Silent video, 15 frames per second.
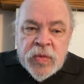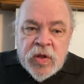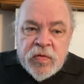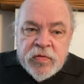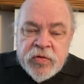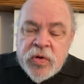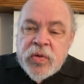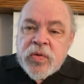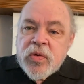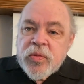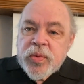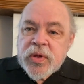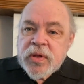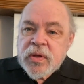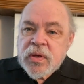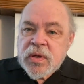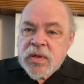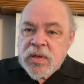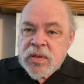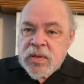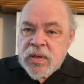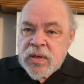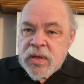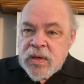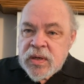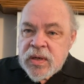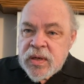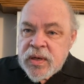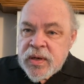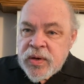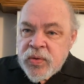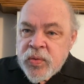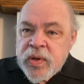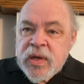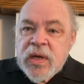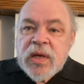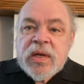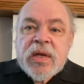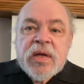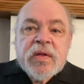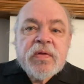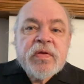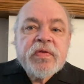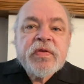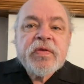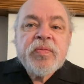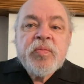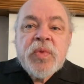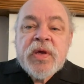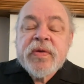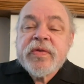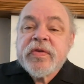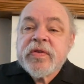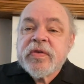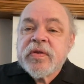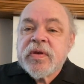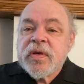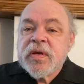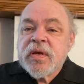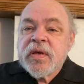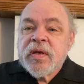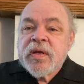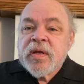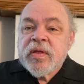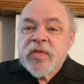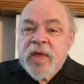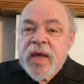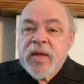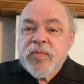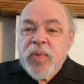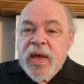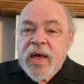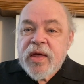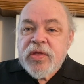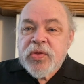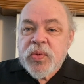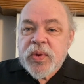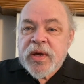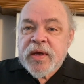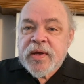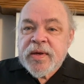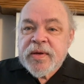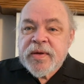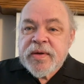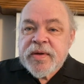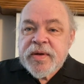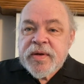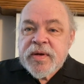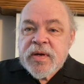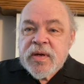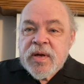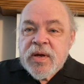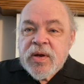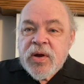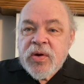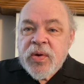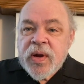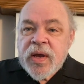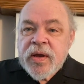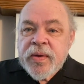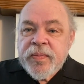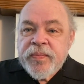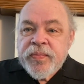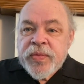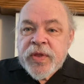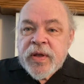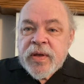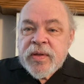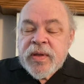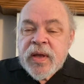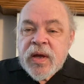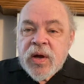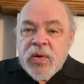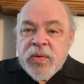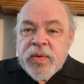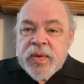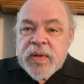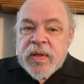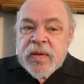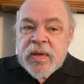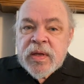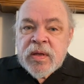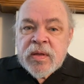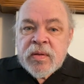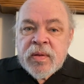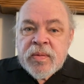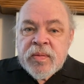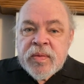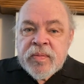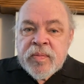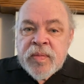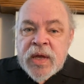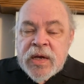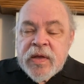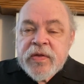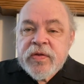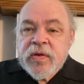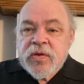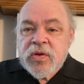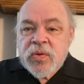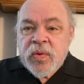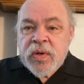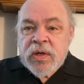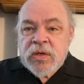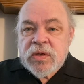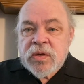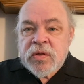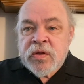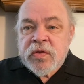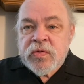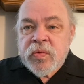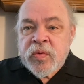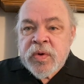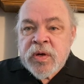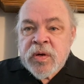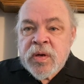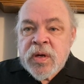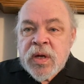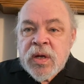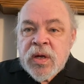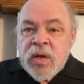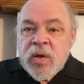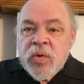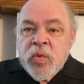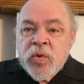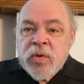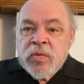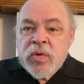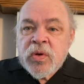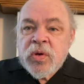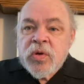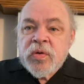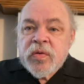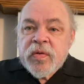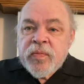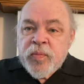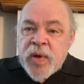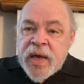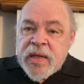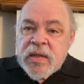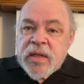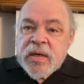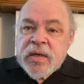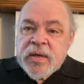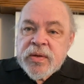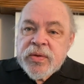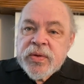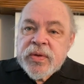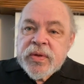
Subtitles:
vulnerability, we cannot dismiss that pathway. All right? Now, in many situations where we're hurt badly